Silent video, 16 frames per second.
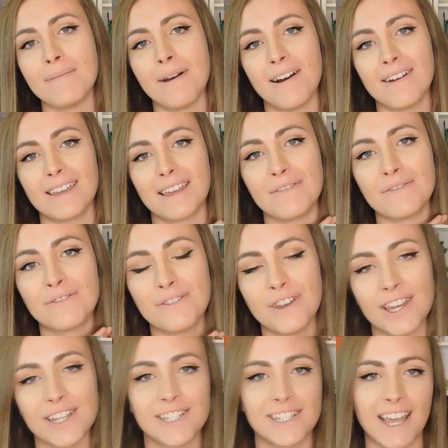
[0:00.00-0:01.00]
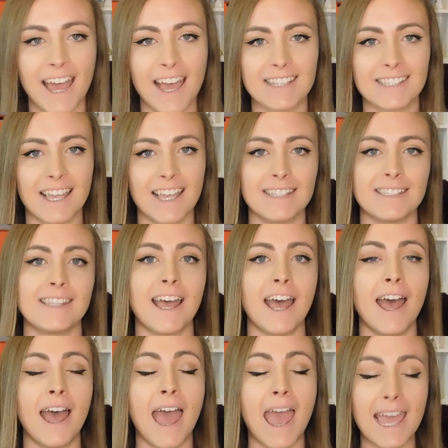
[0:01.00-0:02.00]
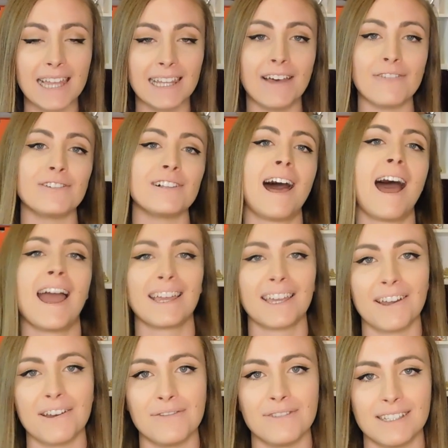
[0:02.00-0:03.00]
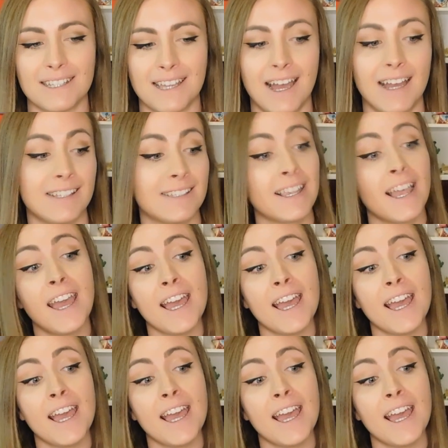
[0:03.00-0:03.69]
mark in first year essays that are A-level hangovers, guys.